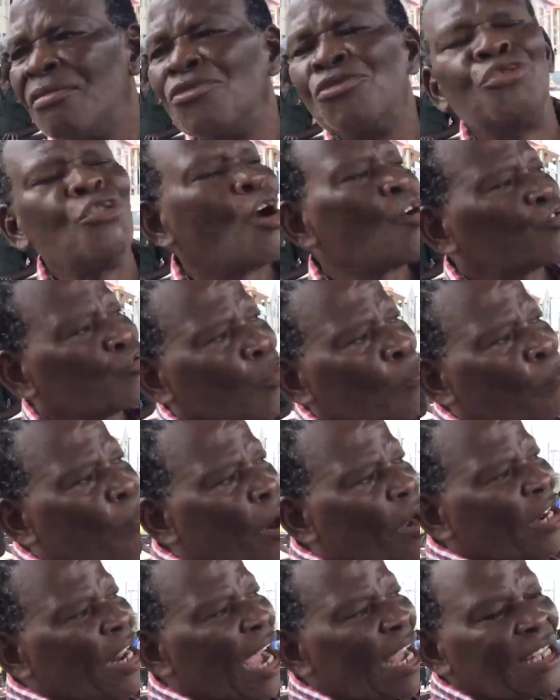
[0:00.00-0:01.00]
Just
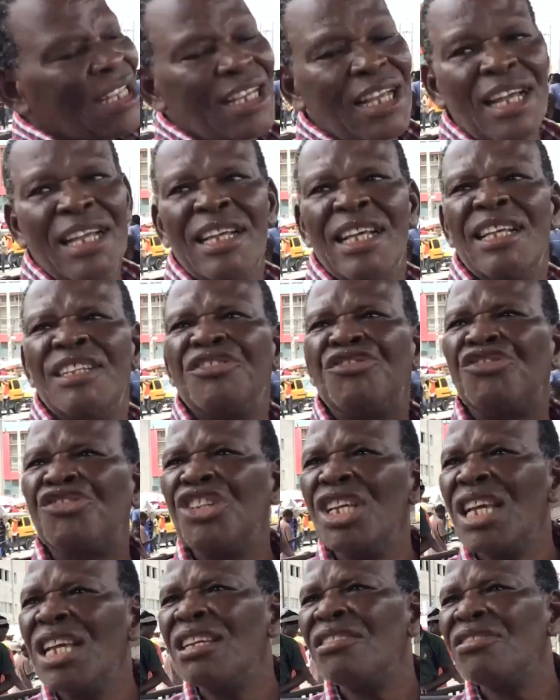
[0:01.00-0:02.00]
border here.
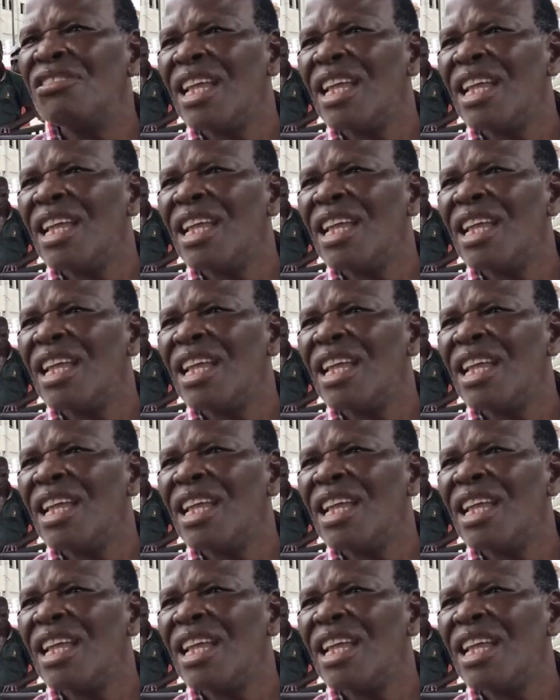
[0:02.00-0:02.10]
See